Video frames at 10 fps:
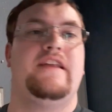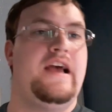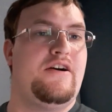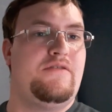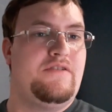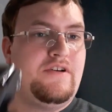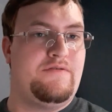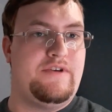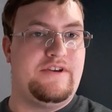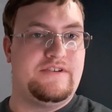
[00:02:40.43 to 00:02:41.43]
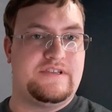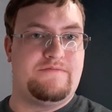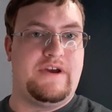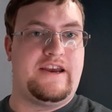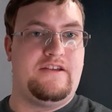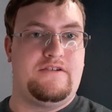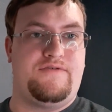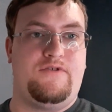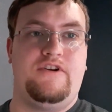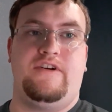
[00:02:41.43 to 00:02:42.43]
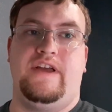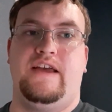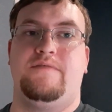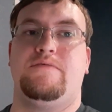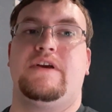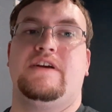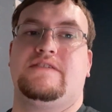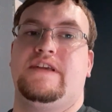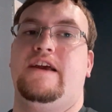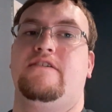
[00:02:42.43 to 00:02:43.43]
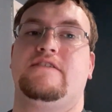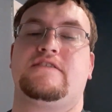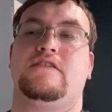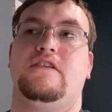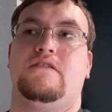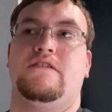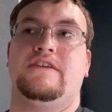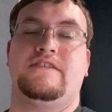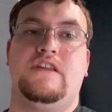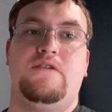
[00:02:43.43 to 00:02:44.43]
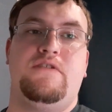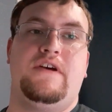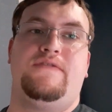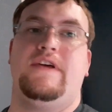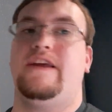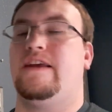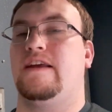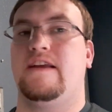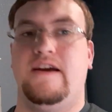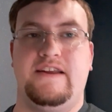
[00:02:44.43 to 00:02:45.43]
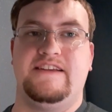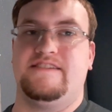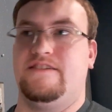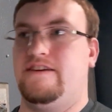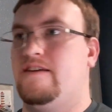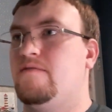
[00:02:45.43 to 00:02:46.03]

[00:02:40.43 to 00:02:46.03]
Now, we use the regular foil head because the hair is low enough that it can cut easily.